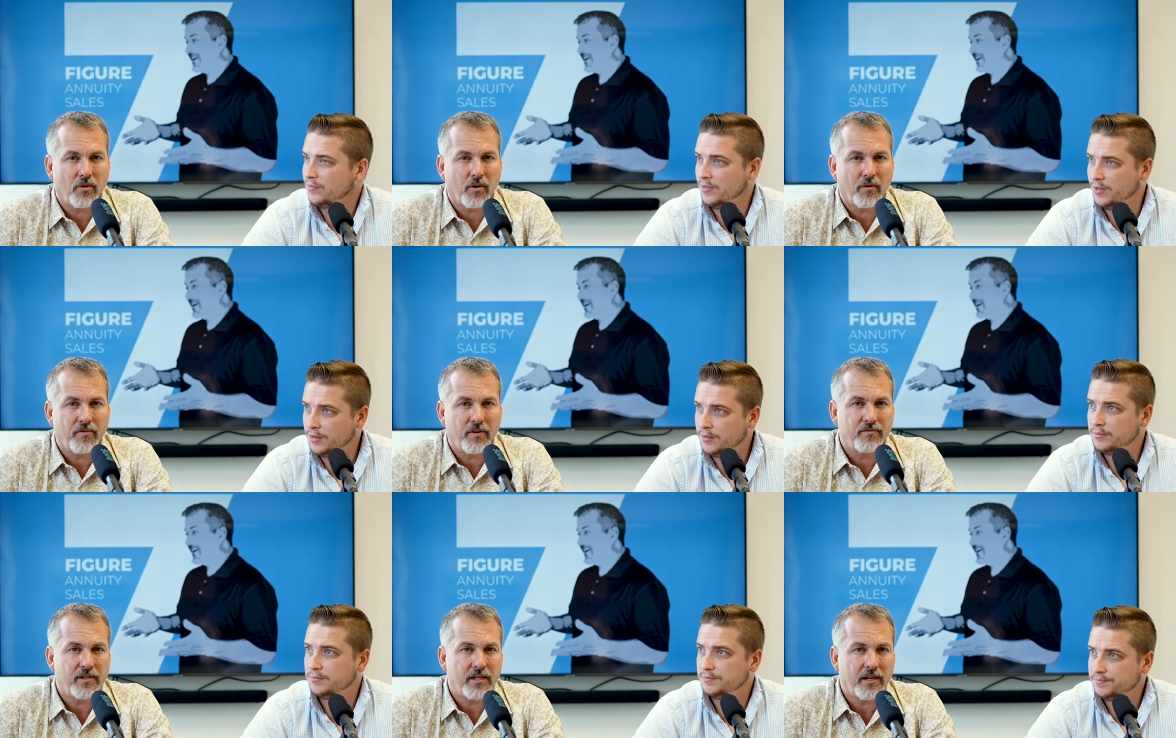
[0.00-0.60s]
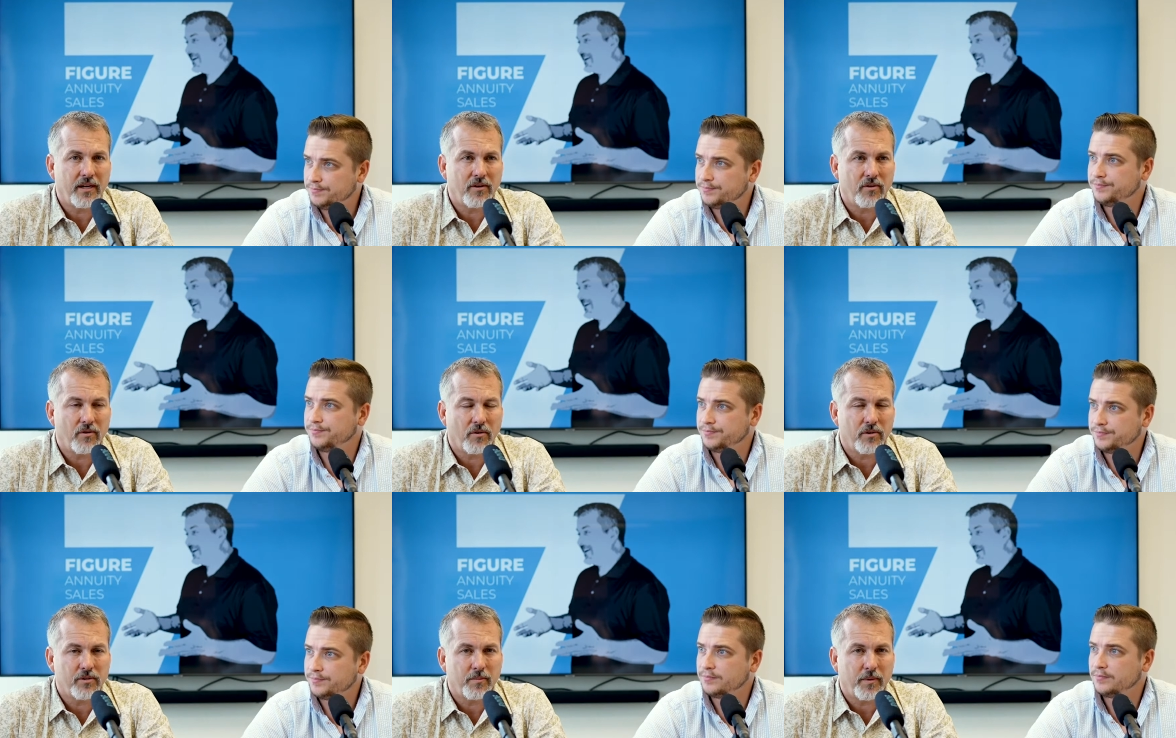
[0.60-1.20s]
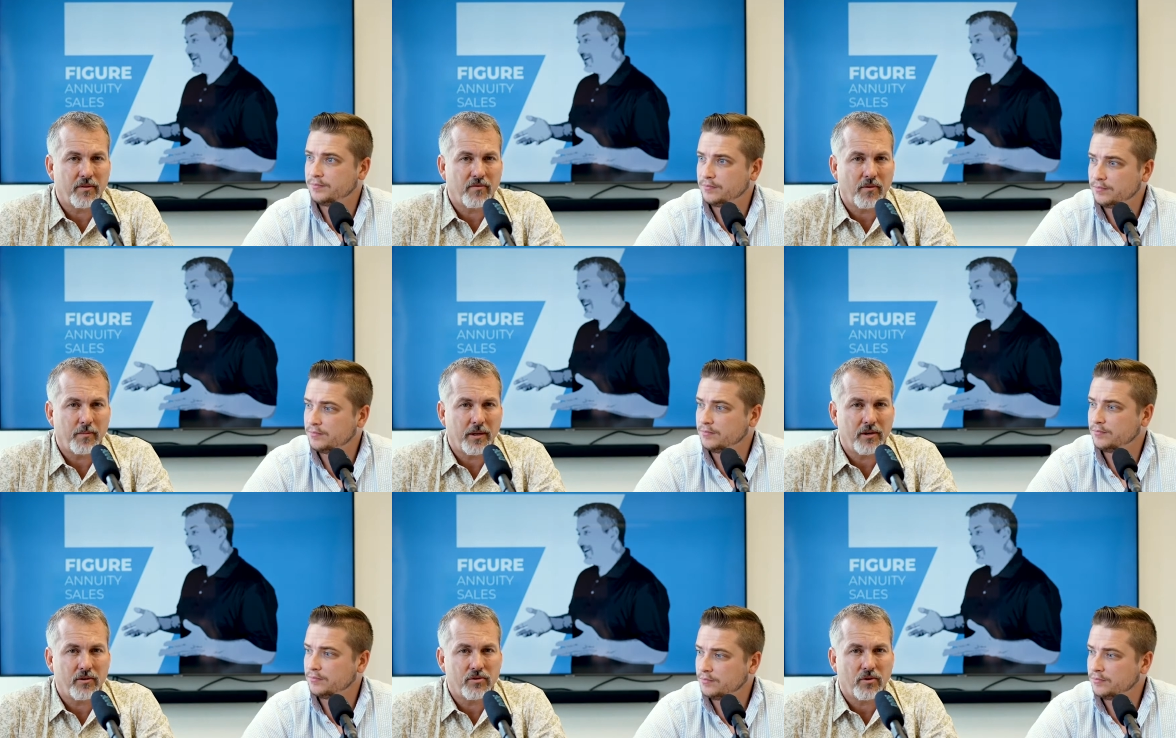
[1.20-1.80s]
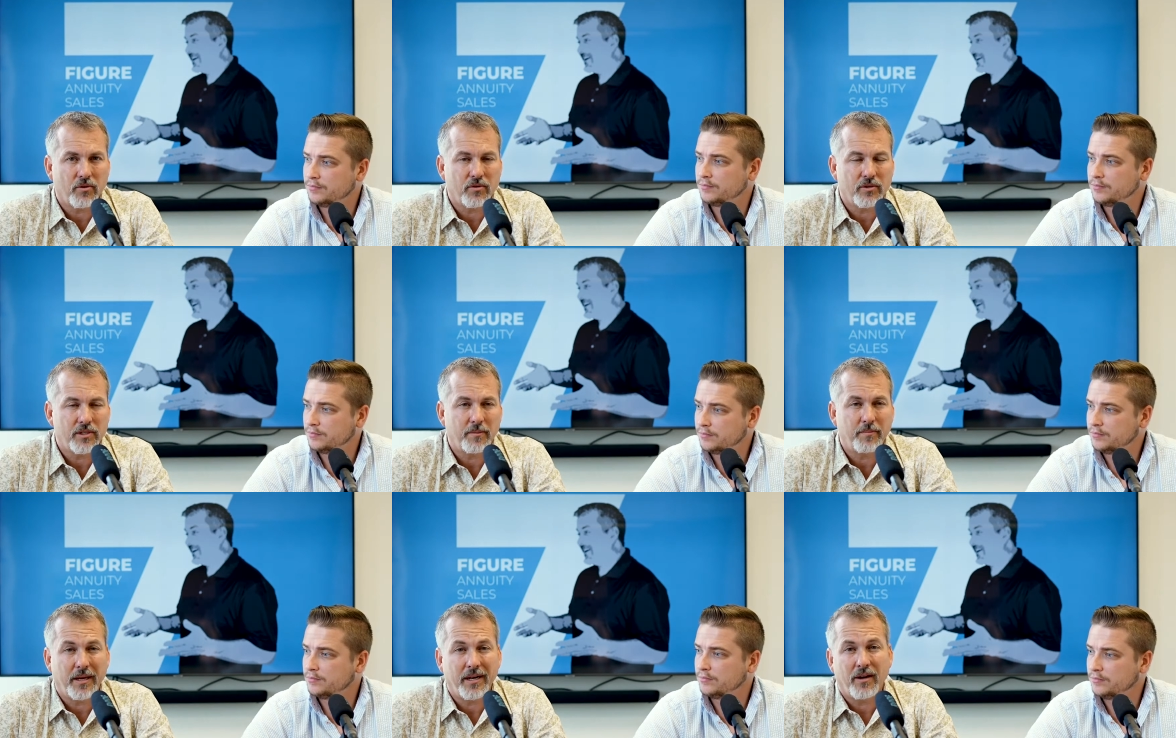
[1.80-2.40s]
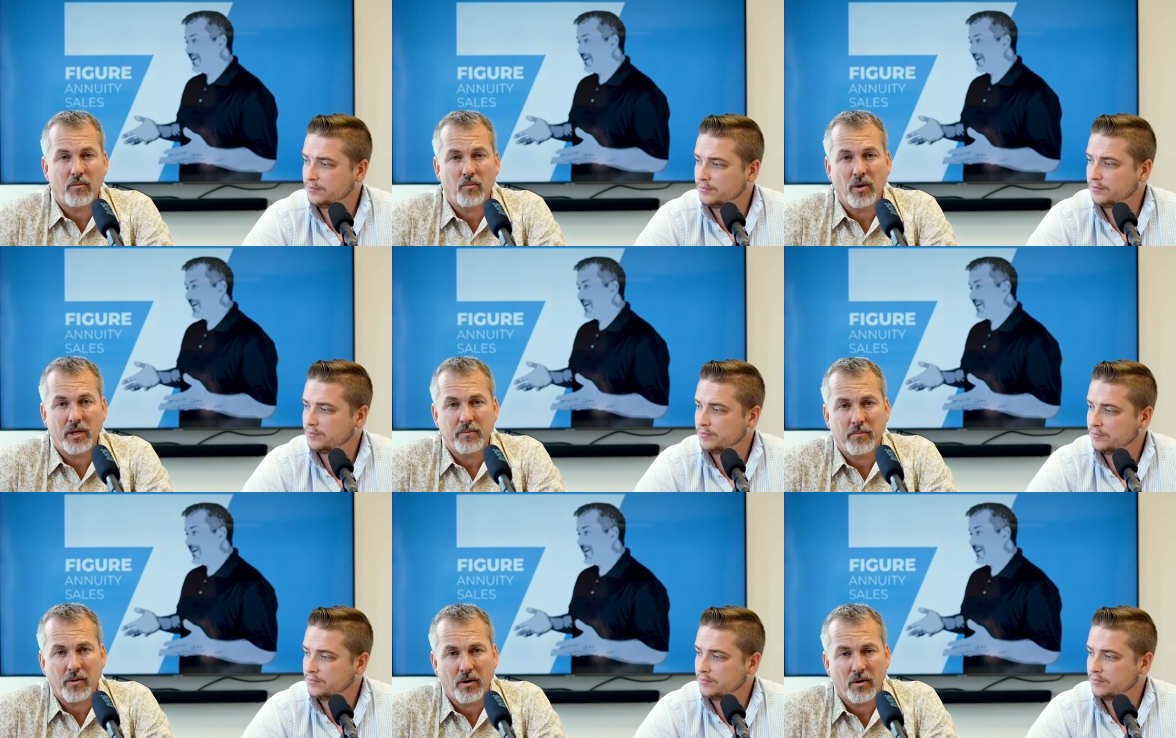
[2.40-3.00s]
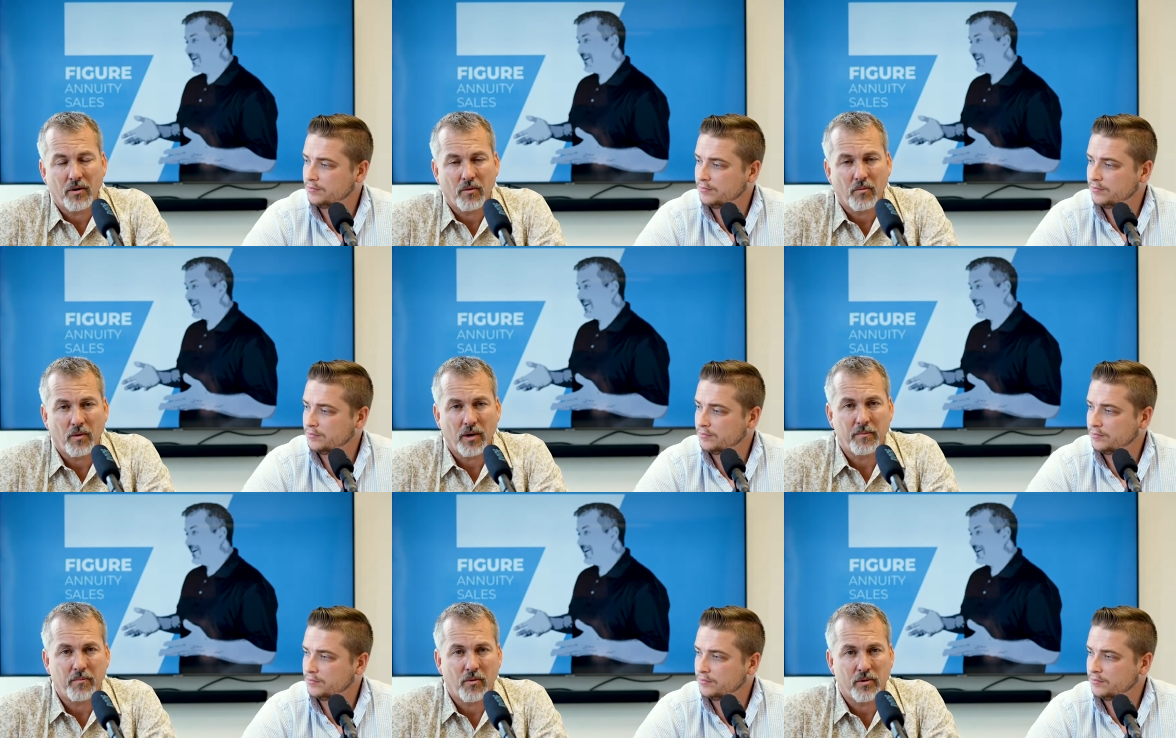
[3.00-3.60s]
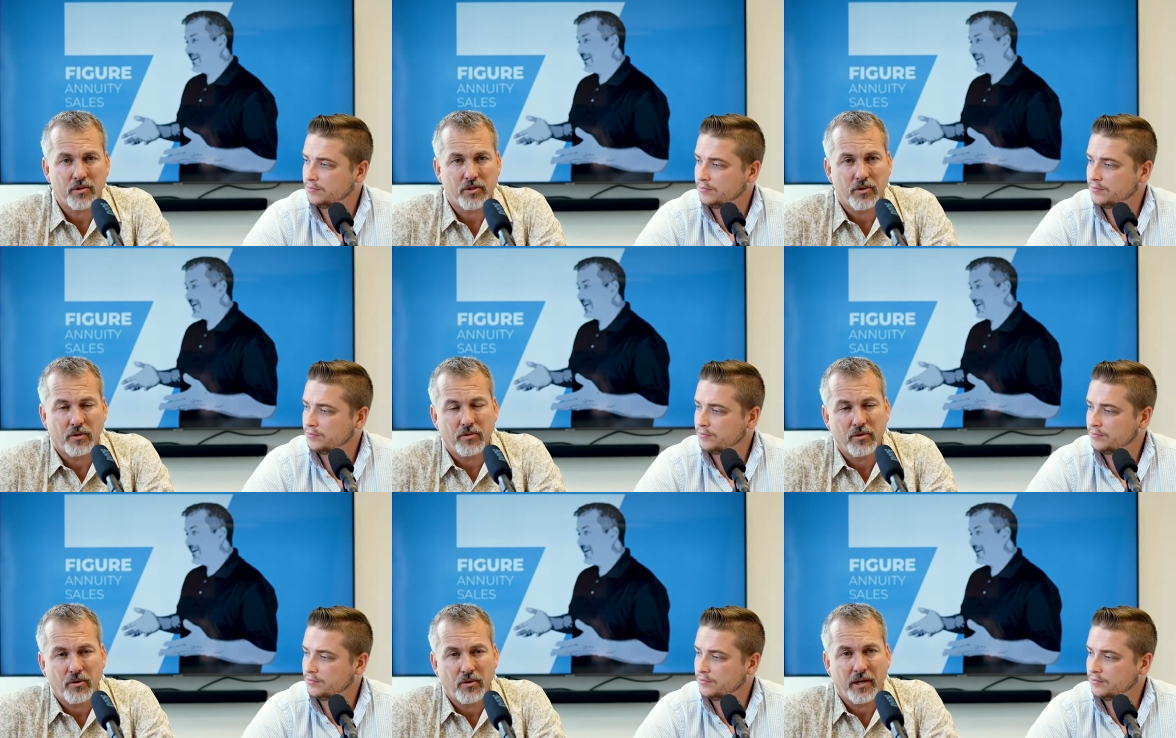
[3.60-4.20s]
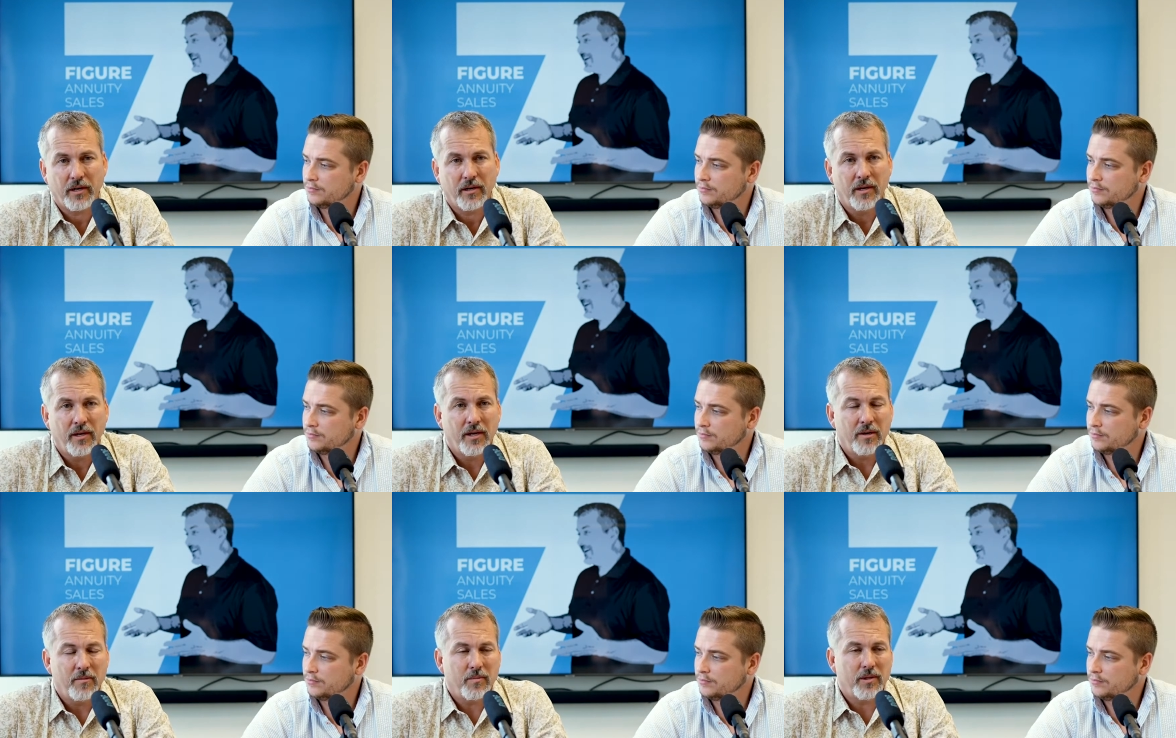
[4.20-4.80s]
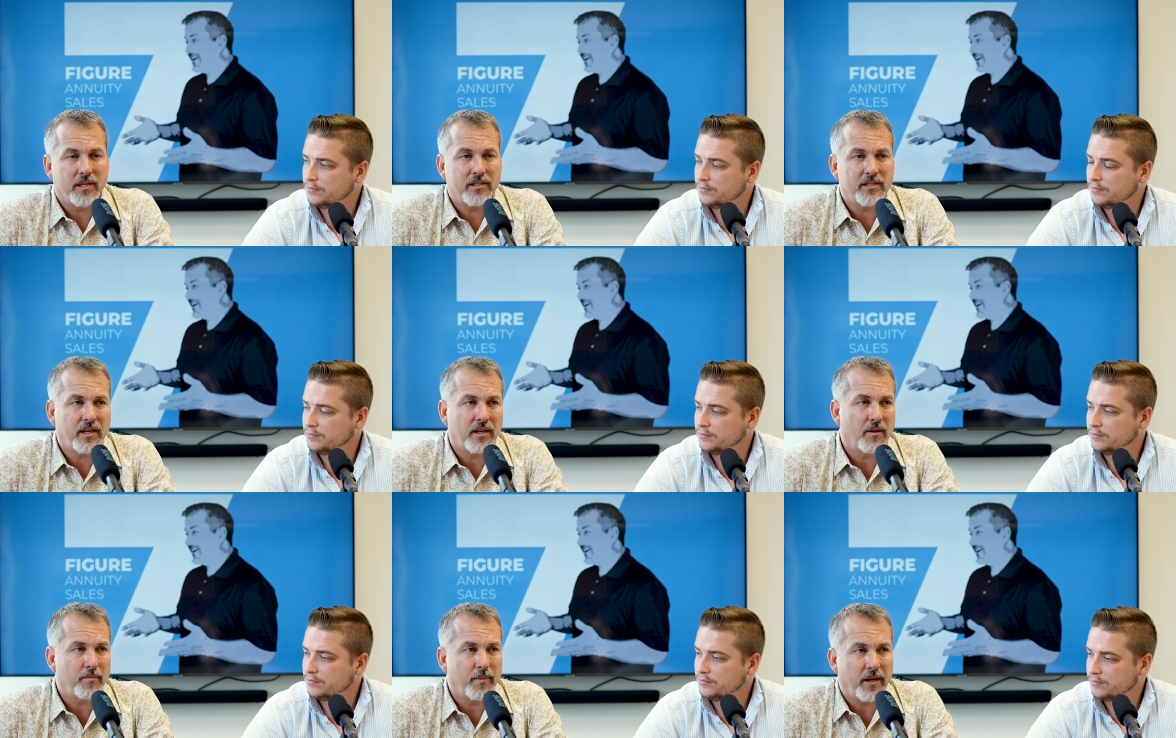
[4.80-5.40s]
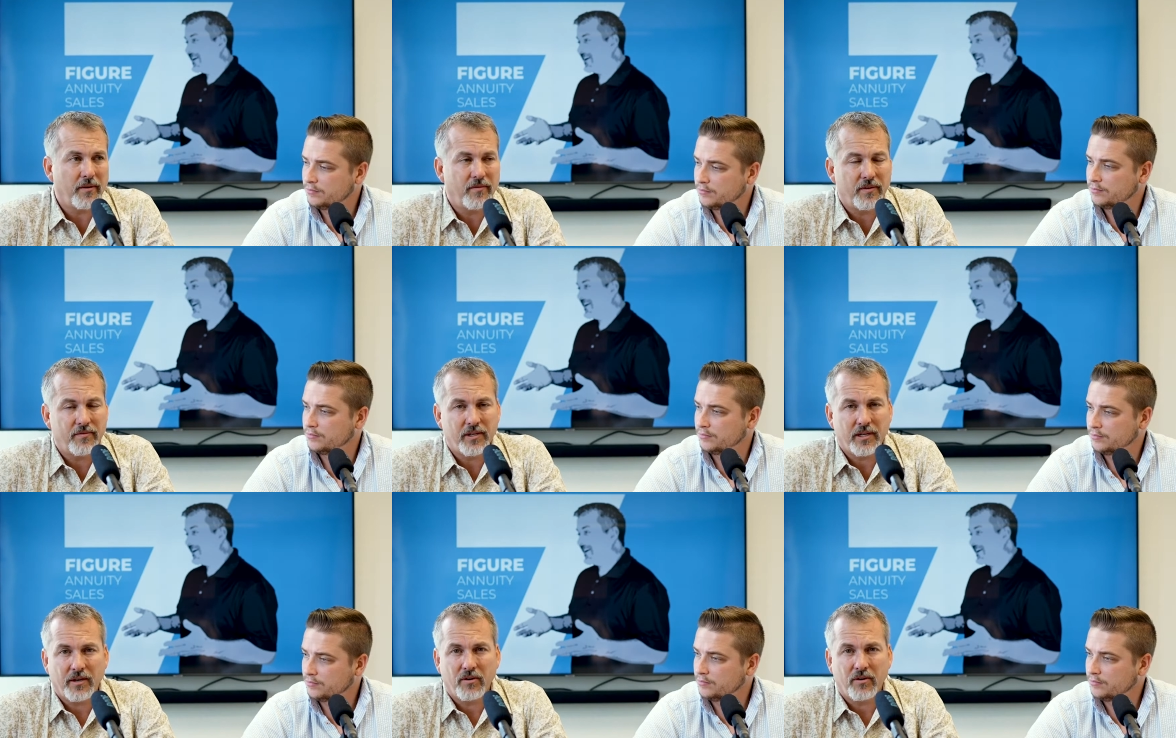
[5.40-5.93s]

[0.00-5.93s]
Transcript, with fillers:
Speaker 1: or yep. fifteen hundred dollars a month for my inner circle, depending on what part or what portion they're doing. But let's say they're paying fifteen